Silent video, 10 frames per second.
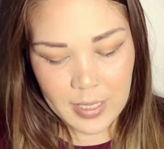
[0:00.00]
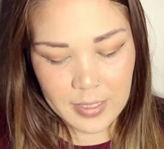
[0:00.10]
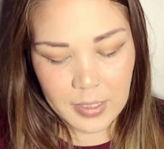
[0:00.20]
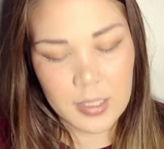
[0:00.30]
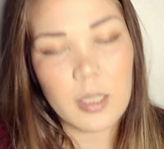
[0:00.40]

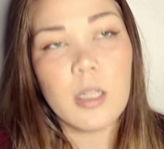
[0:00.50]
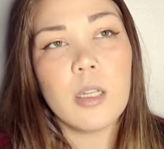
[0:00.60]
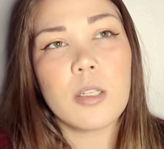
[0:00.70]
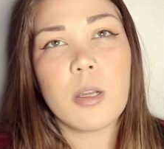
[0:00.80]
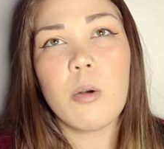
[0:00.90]
sizes.
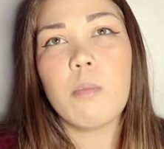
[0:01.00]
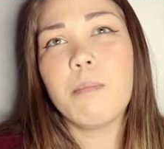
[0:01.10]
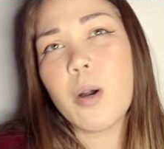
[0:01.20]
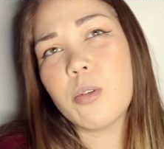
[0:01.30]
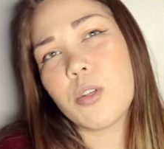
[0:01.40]
So
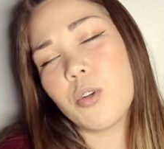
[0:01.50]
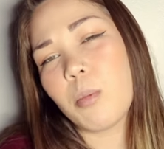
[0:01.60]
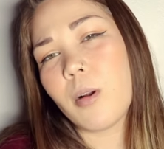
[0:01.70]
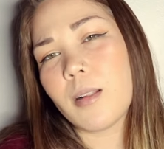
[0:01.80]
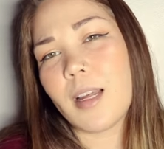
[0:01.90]
most
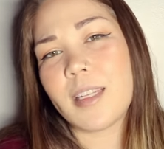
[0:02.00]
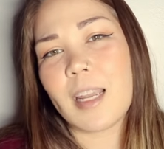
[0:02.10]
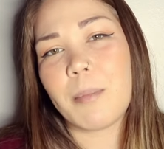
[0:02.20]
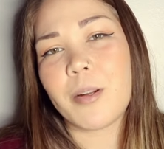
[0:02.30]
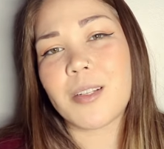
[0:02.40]
newborn cloth
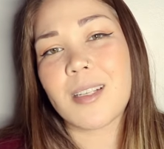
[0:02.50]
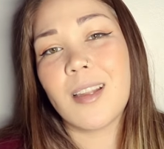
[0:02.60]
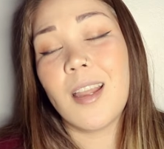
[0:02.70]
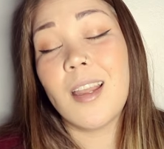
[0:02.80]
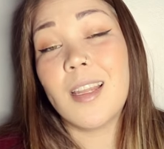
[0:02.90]
diapers
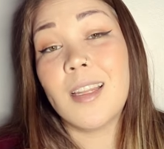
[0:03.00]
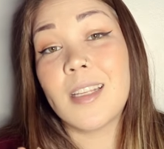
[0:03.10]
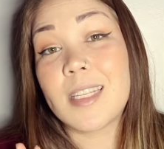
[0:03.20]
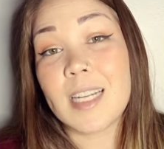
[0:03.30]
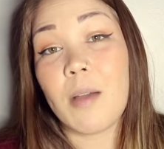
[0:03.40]

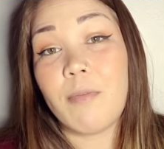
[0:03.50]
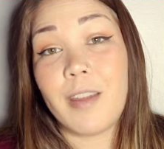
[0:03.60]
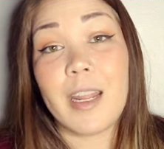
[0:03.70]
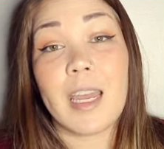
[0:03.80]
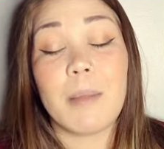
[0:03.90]
stop
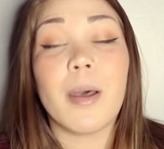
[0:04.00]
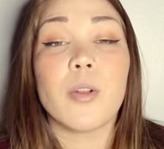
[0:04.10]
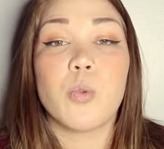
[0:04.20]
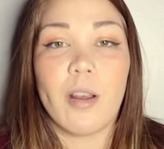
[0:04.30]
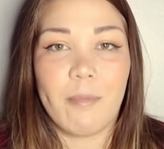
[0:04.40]
fitting at
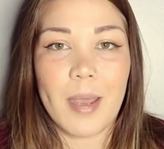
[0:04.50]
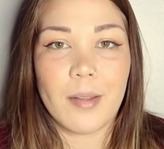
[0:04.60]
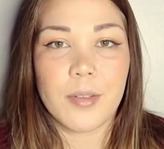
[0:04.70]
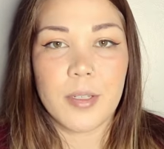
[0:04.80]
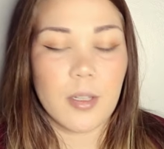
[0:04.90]
about 12
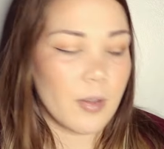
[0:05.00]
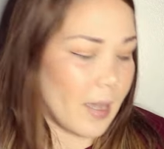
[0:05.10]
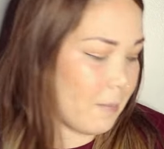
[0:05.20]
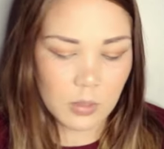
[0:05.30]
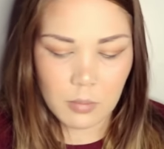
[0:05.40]
pounds,
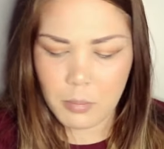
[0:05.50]
okay?